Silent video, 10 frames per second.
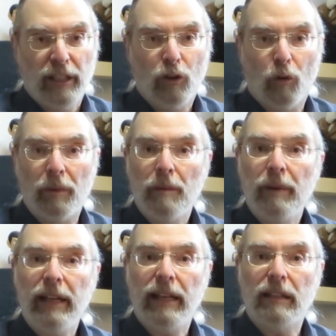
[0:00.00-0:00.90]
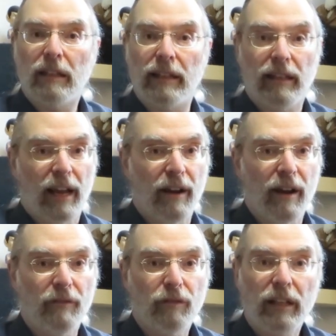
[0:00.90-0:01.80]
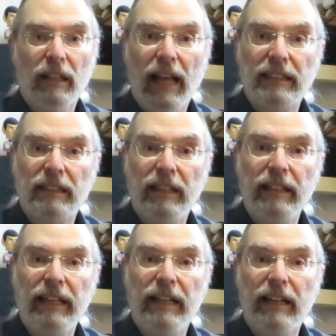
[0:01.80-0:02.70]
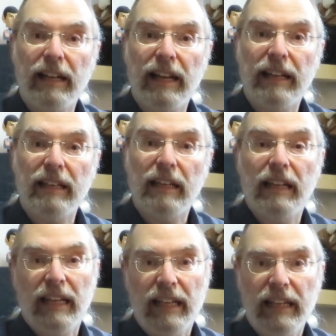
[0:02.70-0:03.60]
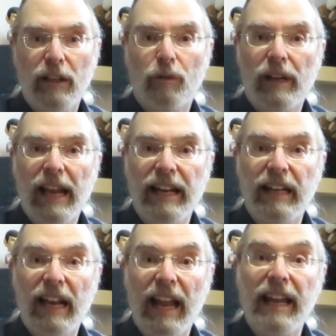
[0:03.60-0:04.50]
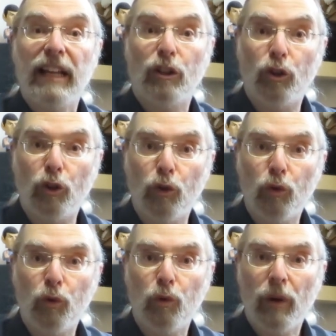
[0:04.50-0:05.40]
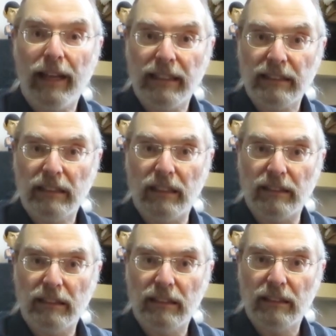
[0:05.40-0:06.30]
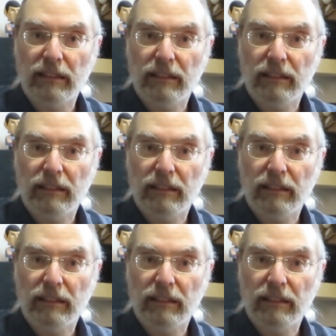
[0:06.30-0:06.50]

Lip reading: He told me immediately. Every class that he needed it in, he created a new instance.